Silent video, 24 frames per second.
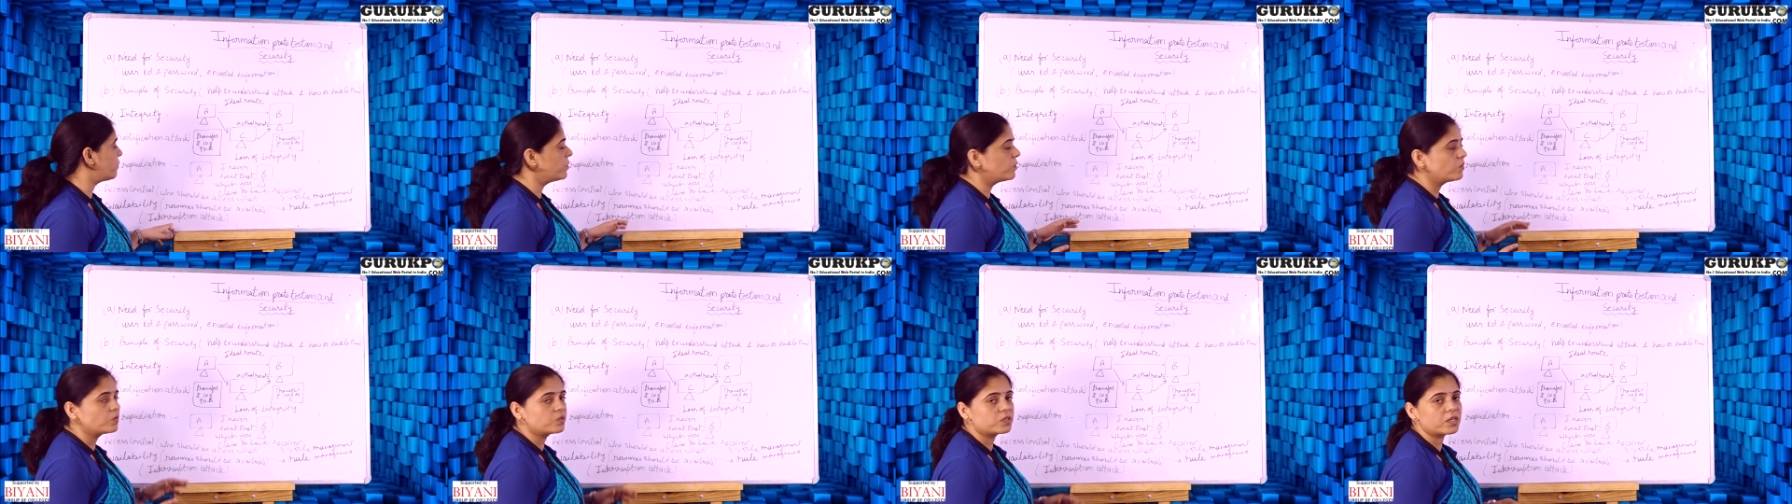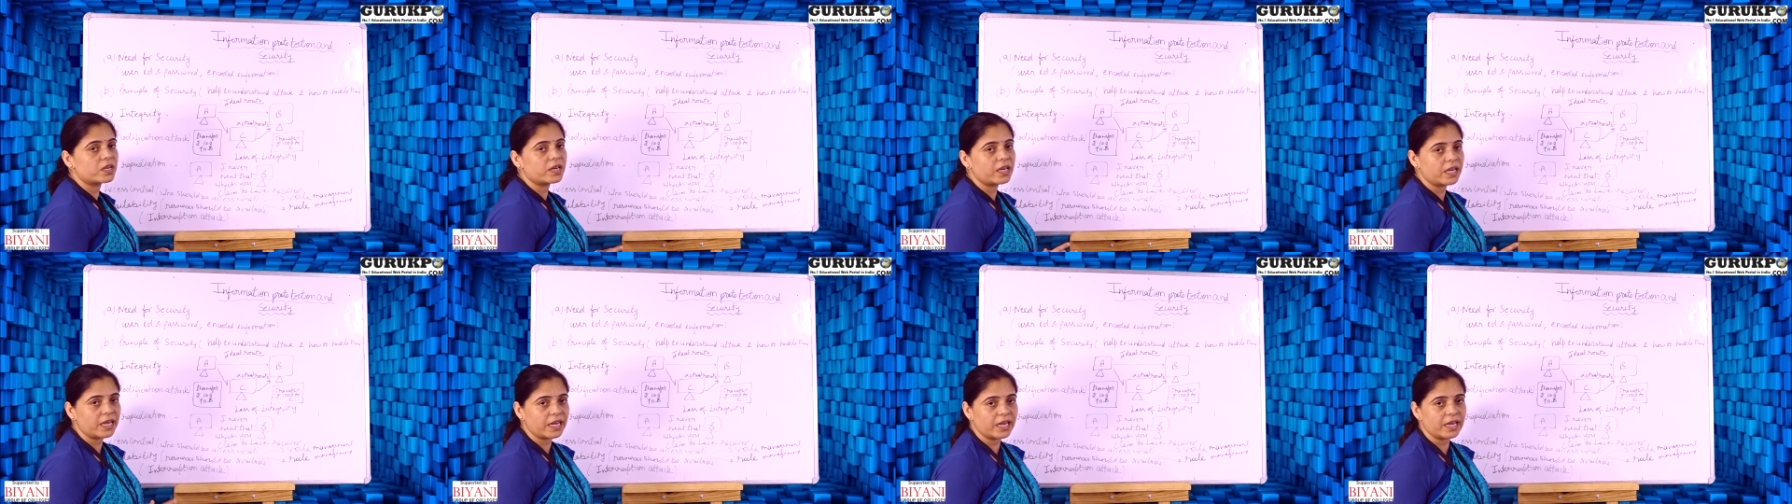
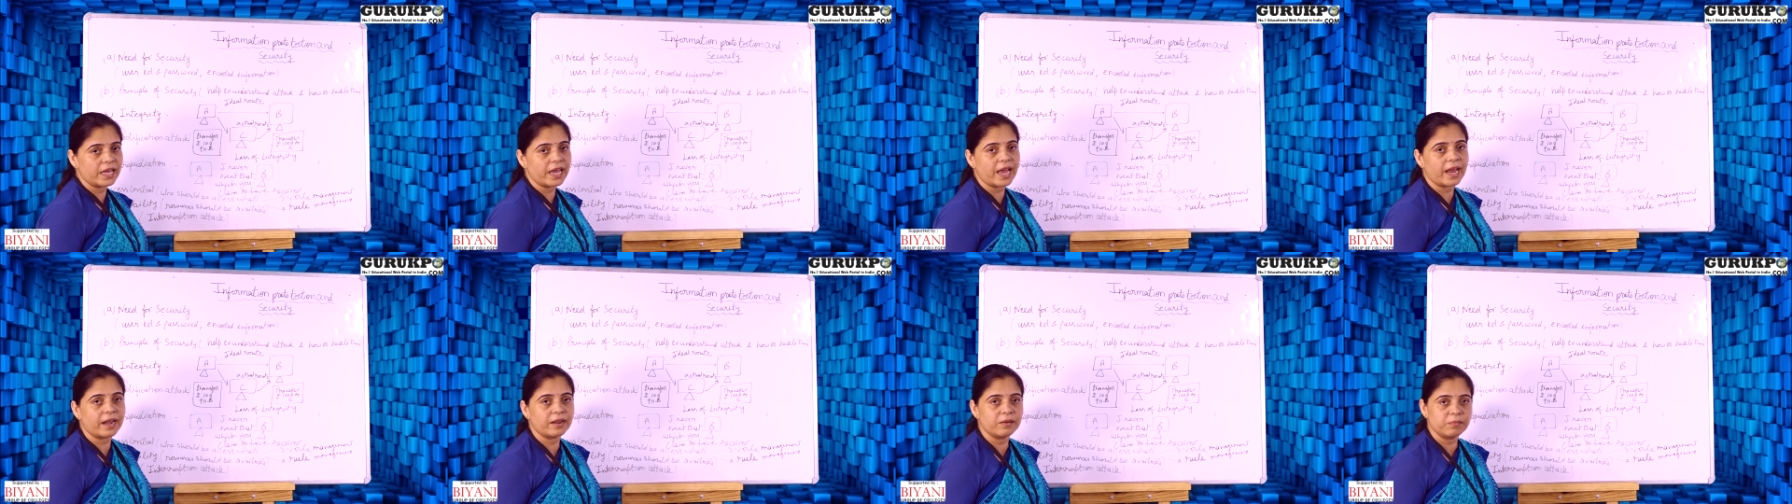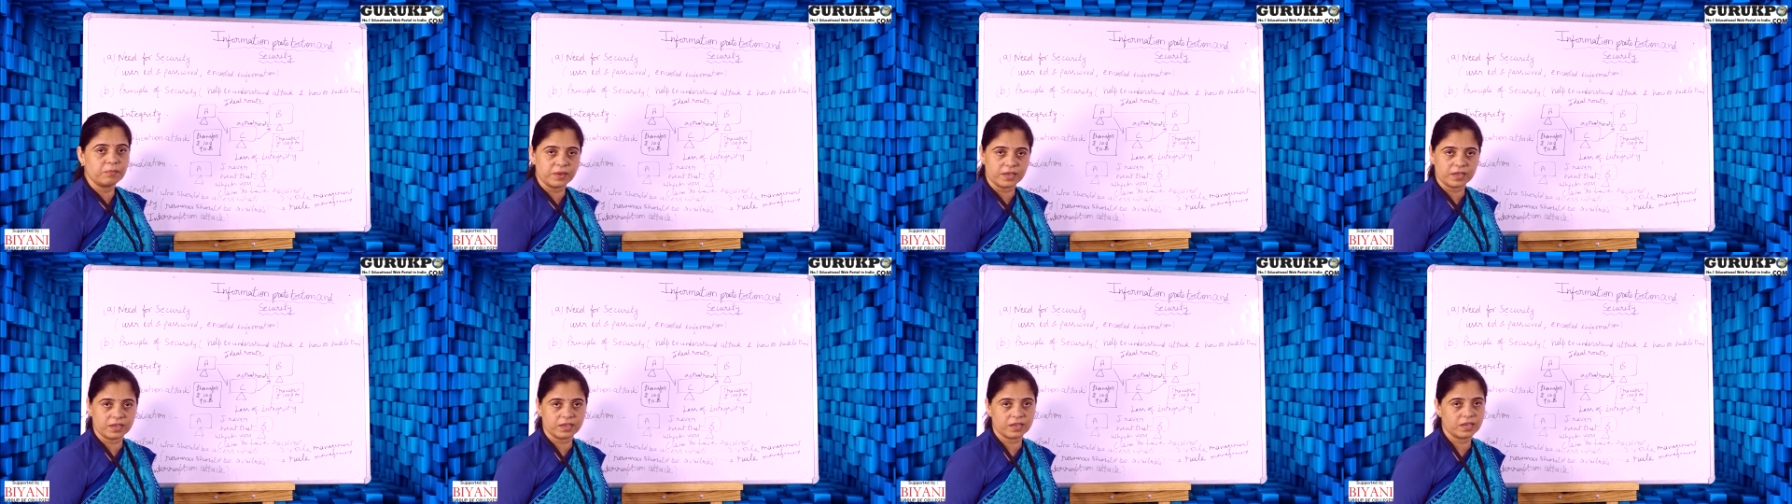user A and
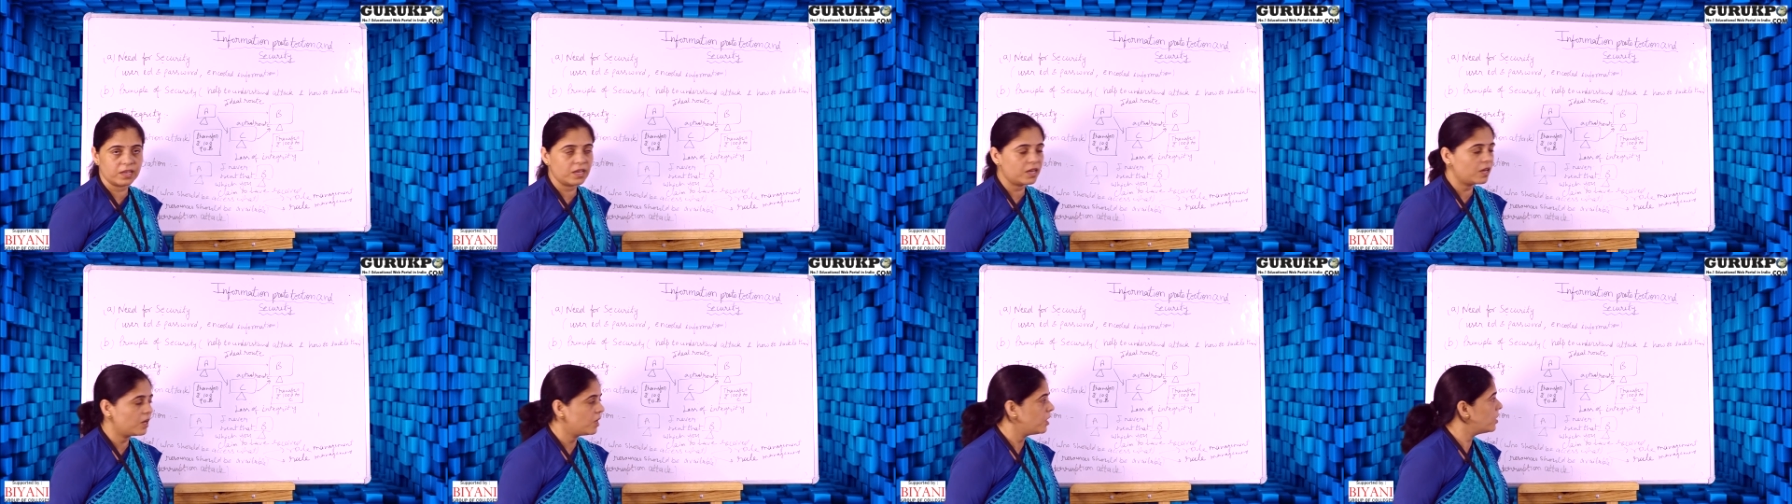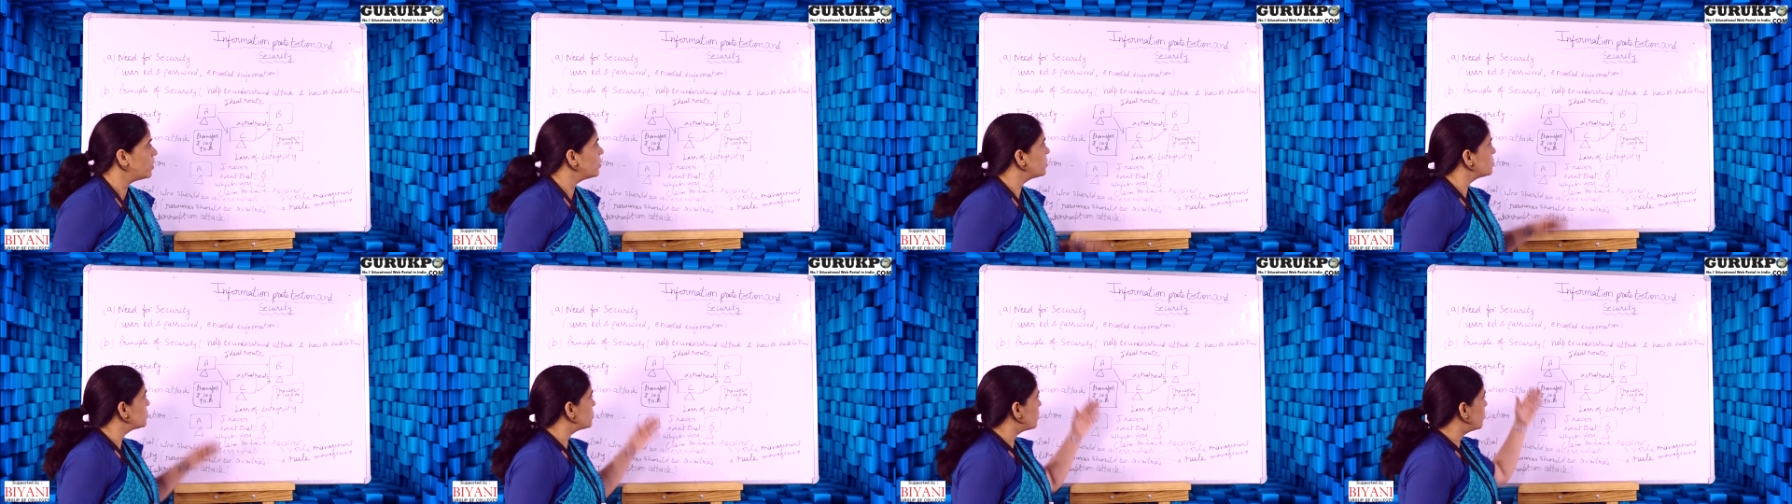B.
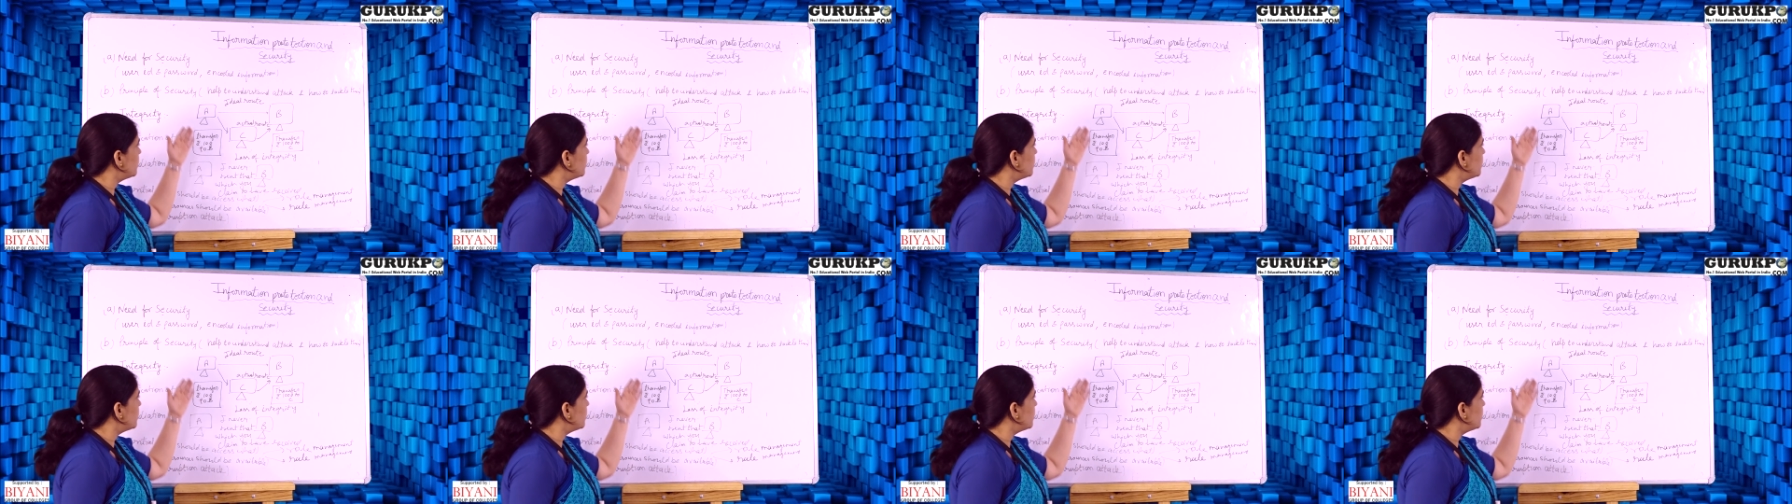So